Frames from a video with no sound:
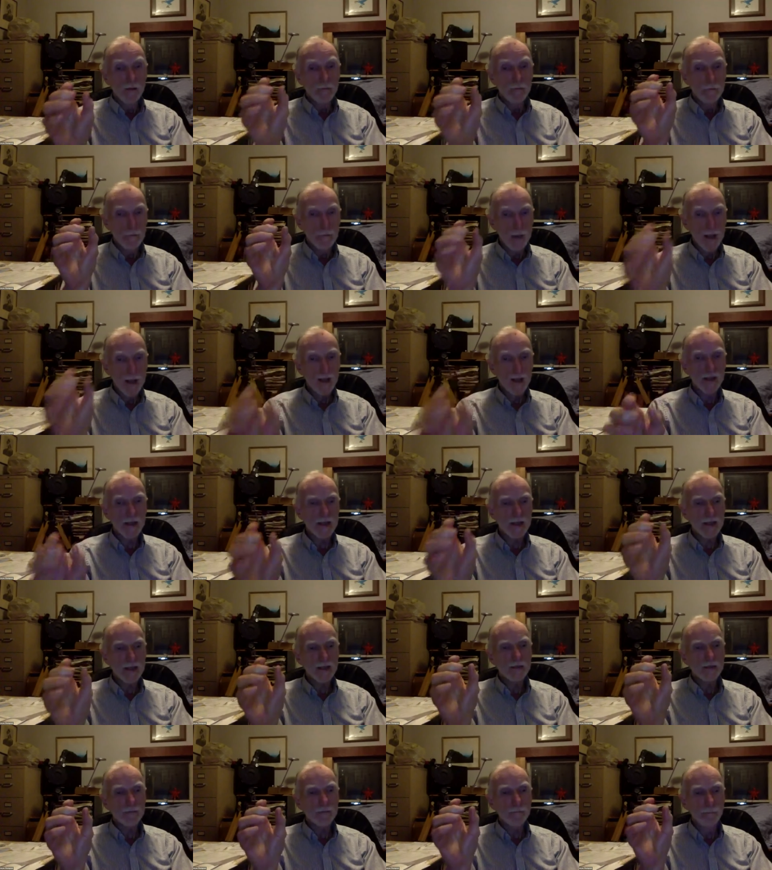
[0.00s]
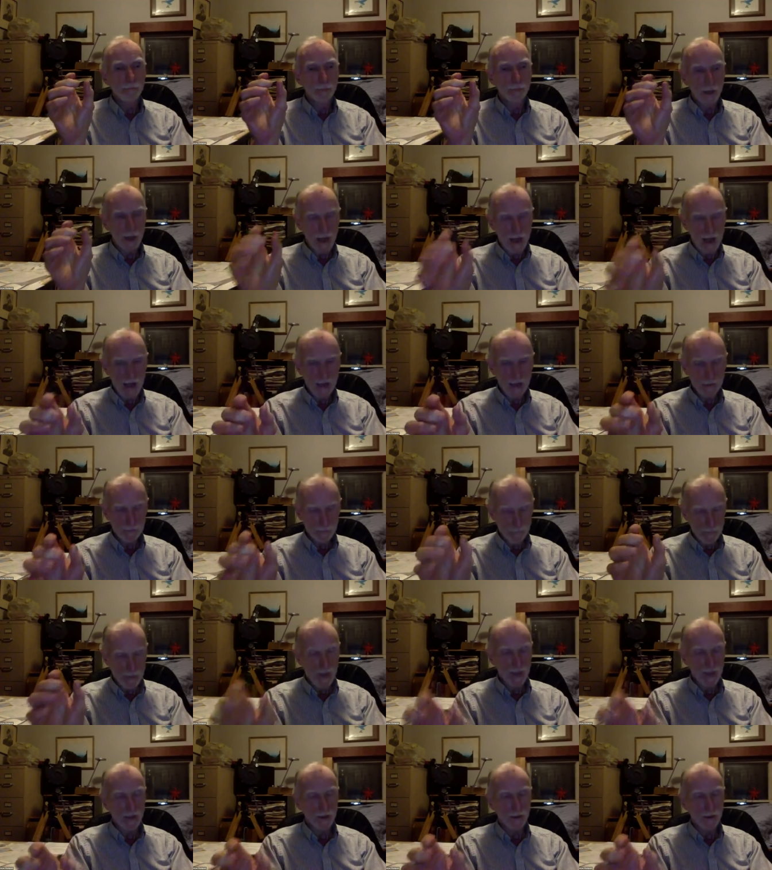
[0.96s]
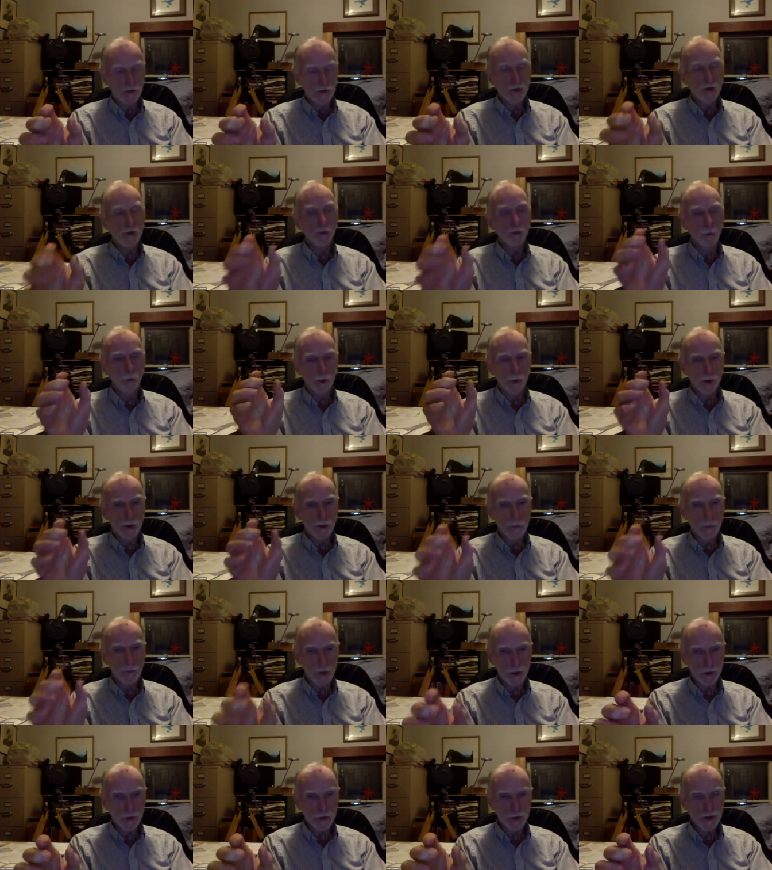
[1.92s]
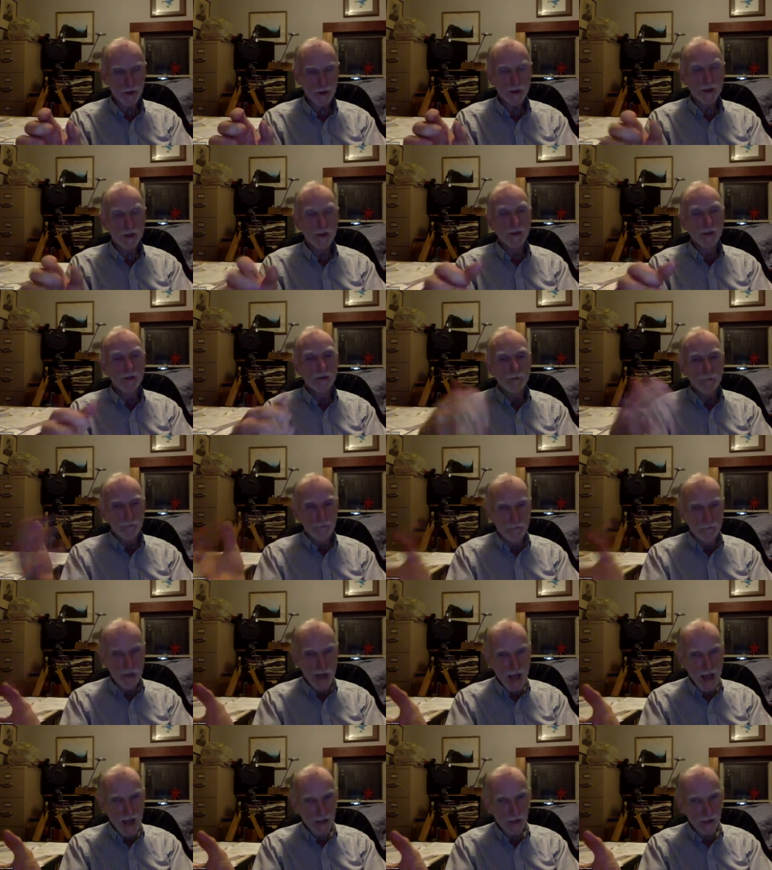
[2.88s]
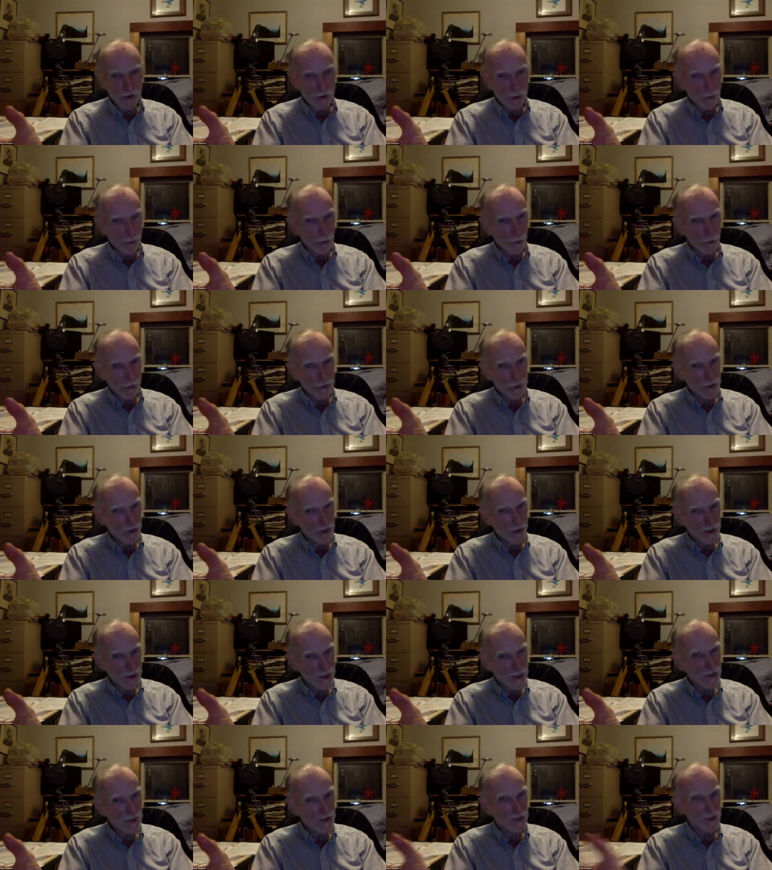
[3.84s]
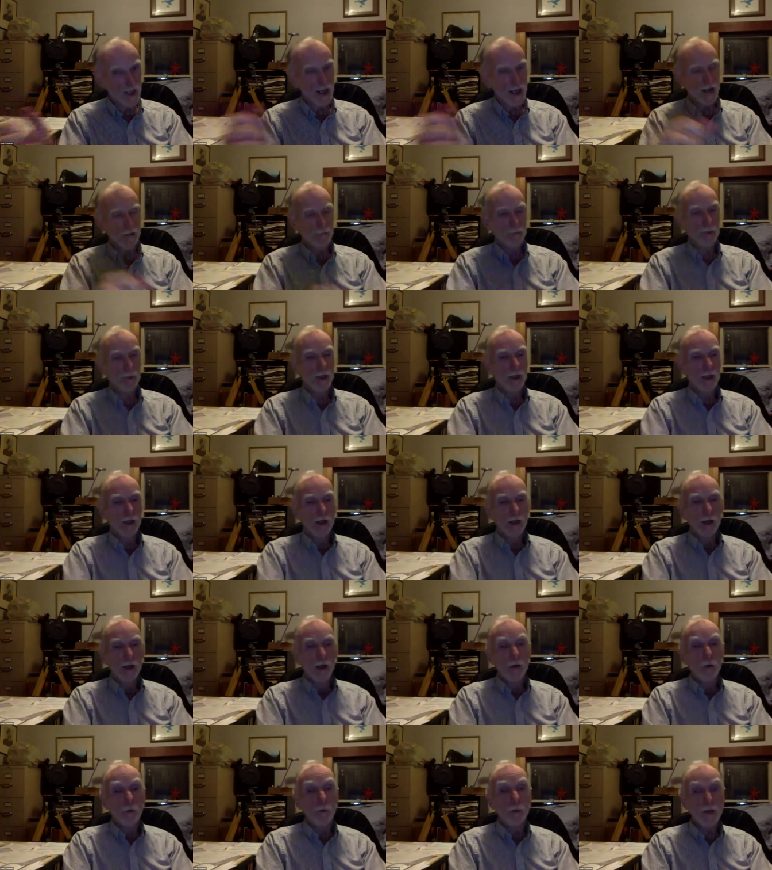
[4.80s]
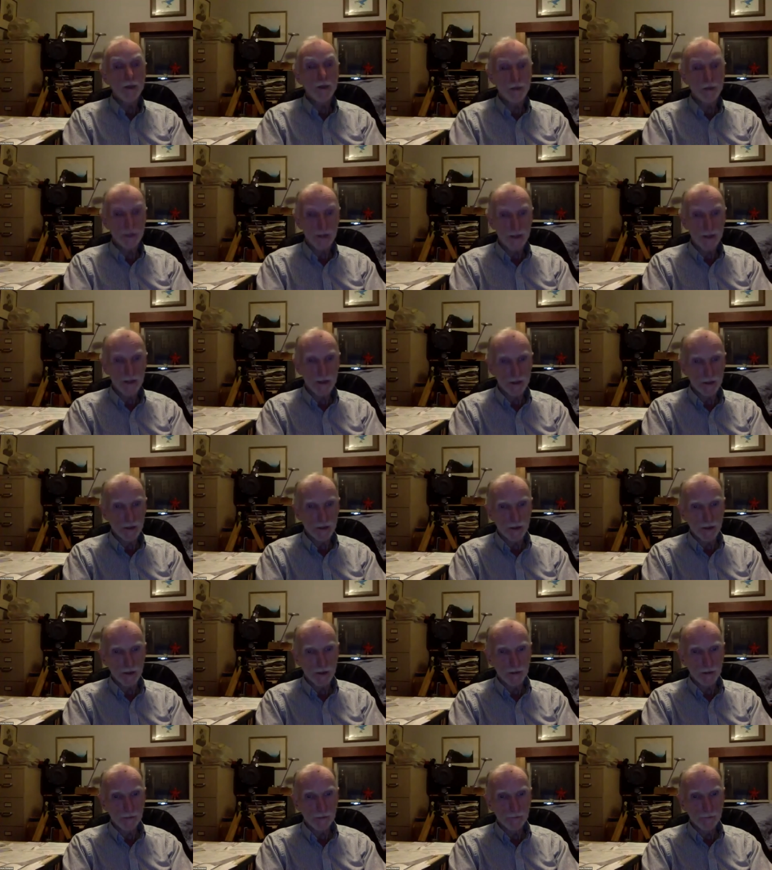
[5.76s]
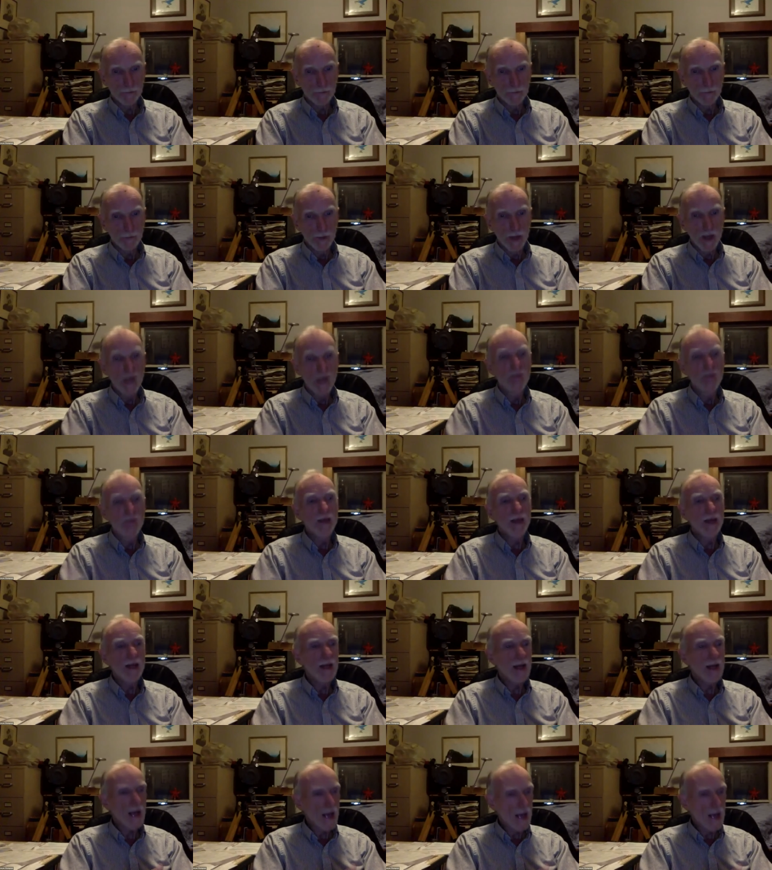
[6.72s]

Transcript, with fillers: many black men who were the most valuable to kidnap went to Canada. And then